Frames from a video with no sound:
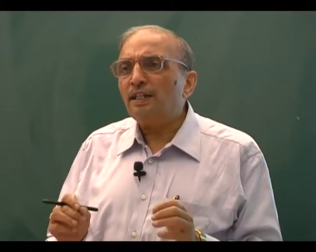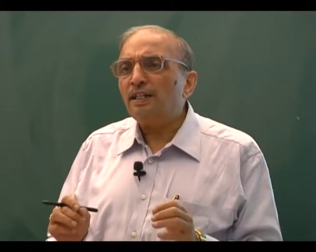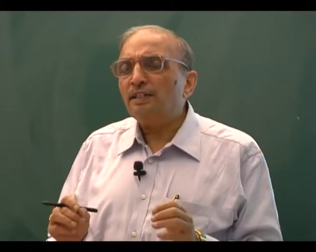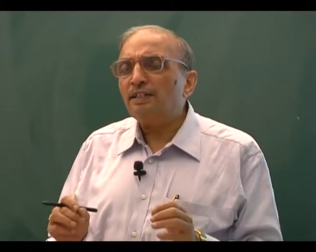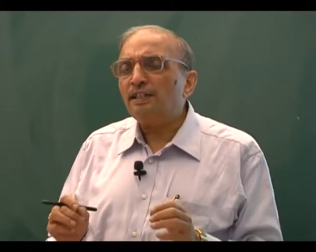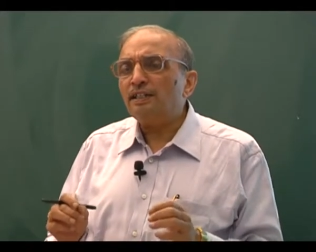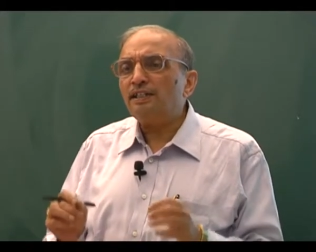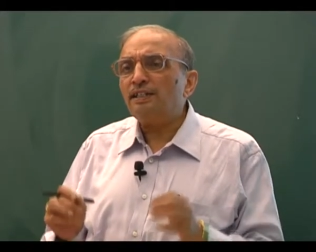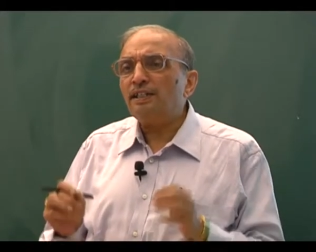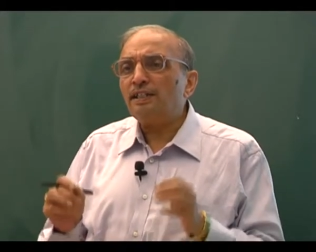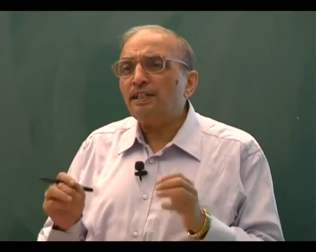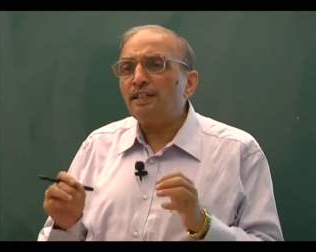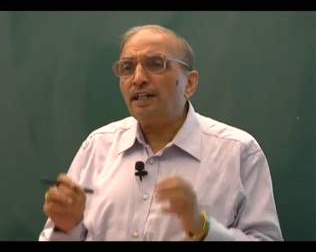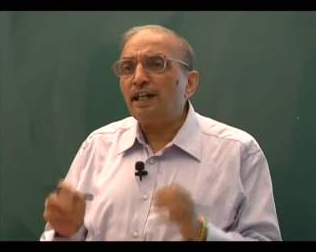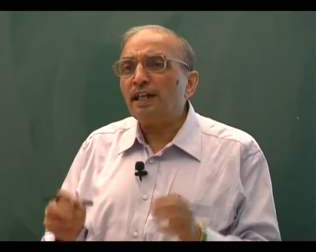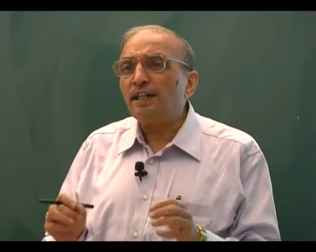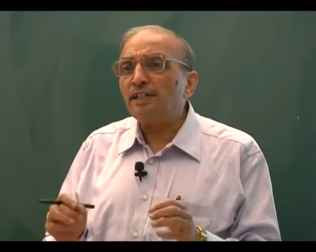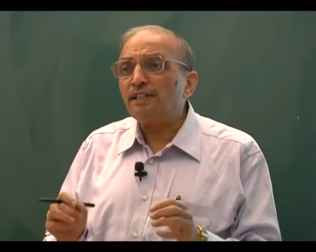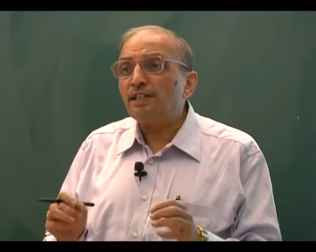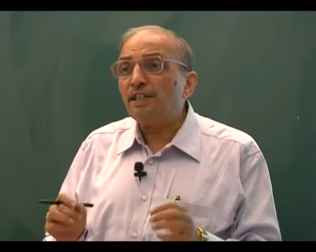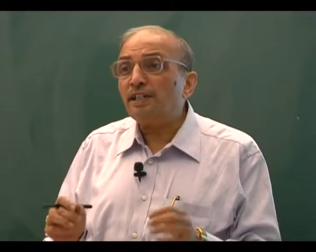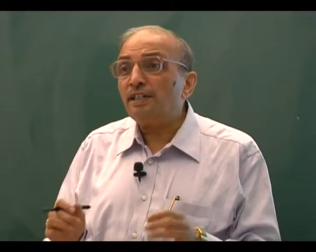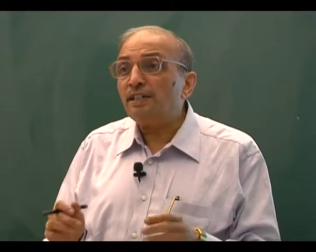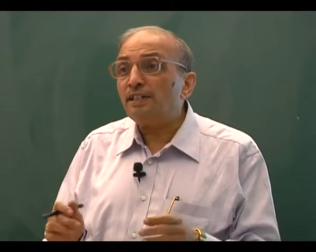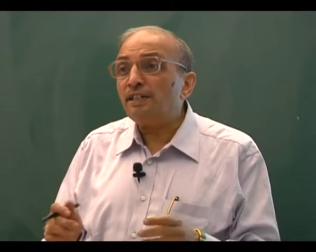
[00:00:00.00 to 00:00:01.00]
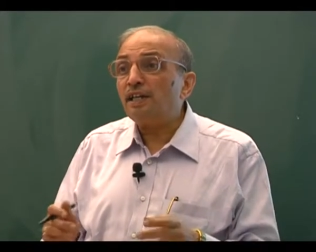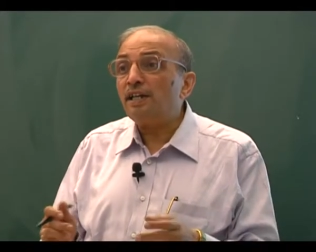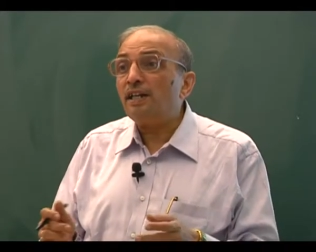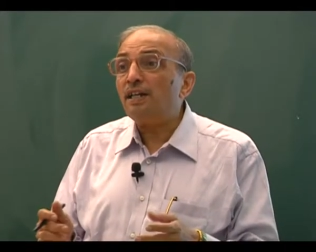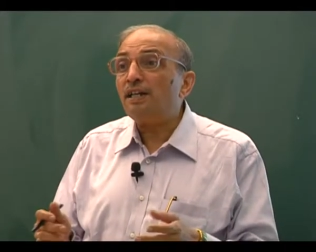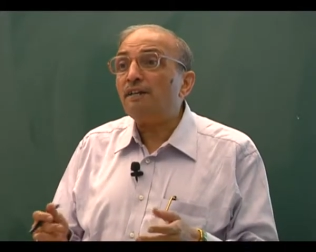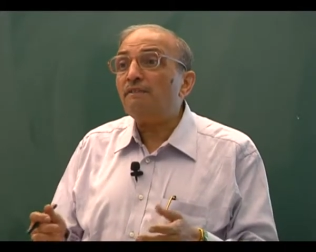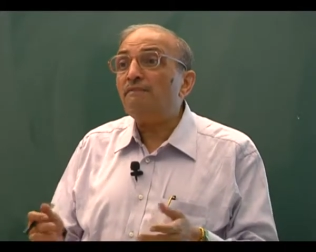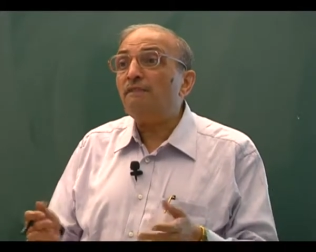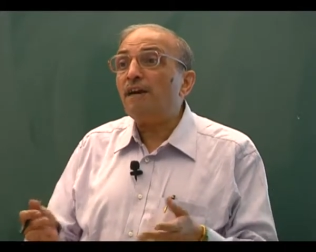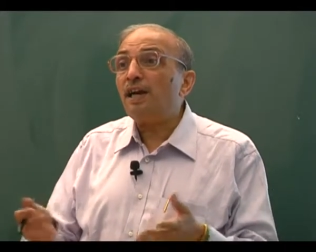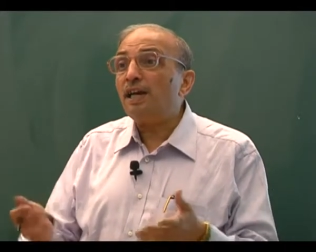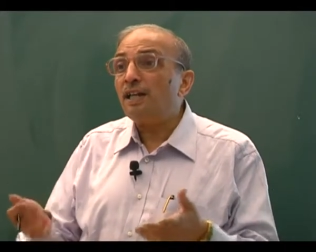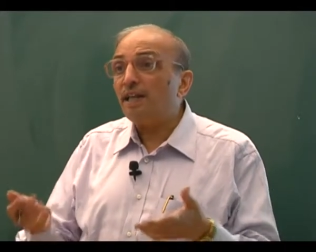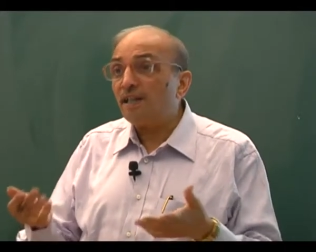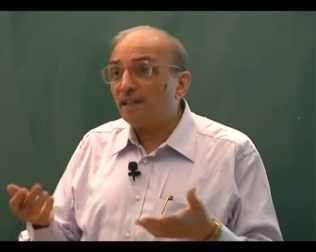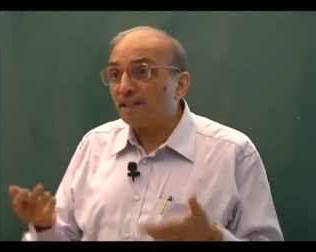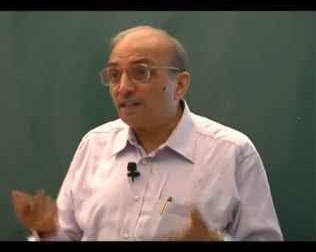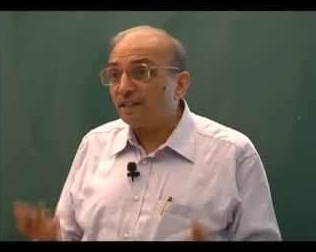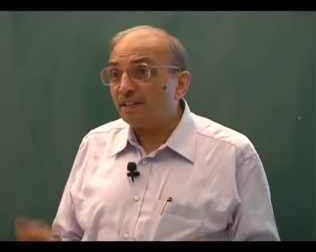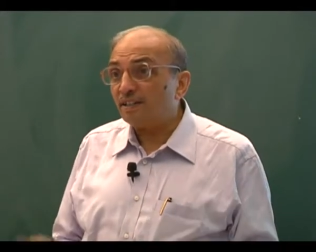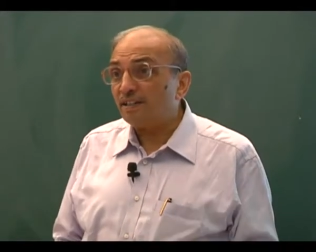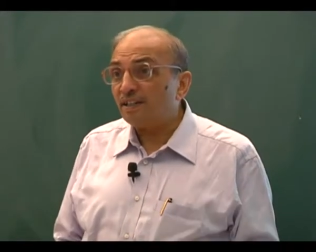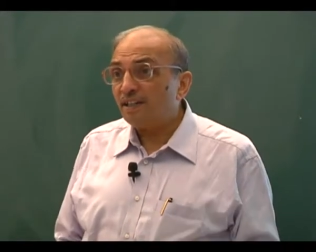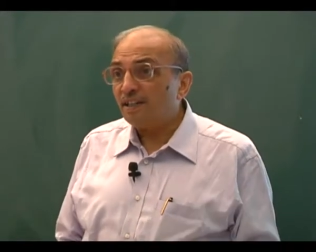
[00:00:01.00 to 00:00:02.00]
this interaction is
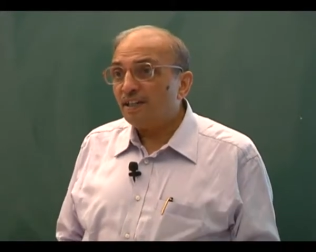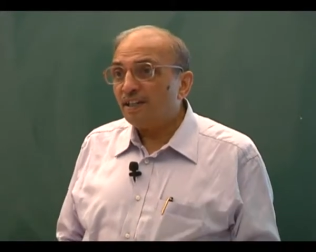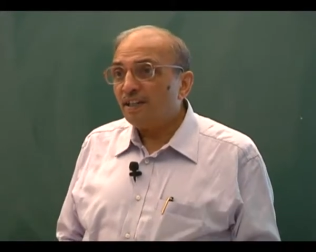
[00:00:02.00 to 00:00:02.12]
required,